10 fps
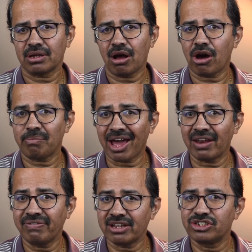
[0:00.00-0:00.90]
are
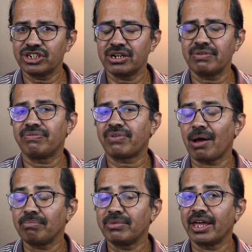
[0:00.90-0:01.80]
manufactured
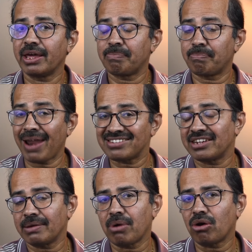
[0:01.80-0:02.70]
from their plastic